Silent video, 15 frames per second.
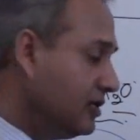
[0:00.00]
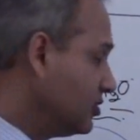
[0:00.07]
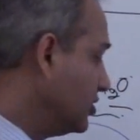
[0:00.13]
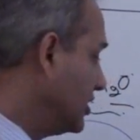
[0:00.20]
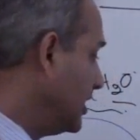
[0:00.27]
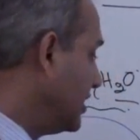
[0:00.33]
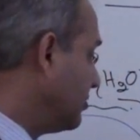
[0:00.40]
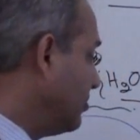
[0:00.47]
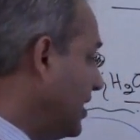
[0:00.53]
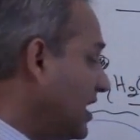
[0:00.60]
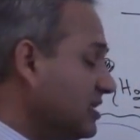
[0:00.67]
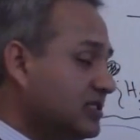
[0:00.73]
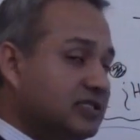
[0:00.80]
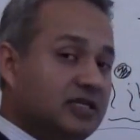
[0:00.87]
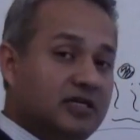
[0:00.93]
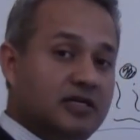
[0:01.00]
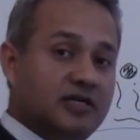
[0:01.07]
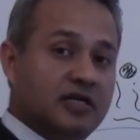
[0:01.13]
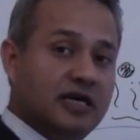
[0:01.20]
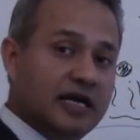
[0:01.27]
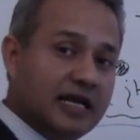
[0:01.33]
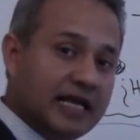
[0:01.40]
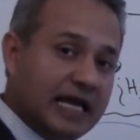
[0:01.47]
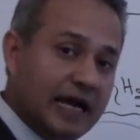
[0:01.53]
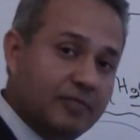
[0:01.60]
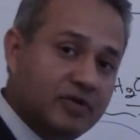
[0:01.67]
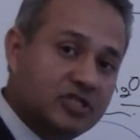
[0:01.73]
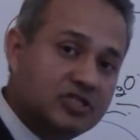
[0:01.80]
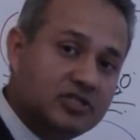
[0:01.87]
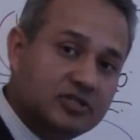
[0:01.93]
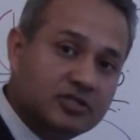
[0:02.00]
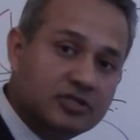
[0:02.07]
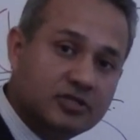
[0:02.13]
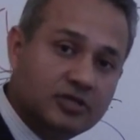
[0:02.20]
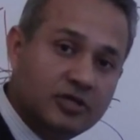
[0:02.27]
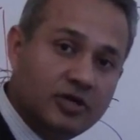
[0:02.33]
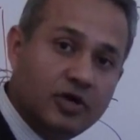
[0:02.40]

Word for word: So they are master chemists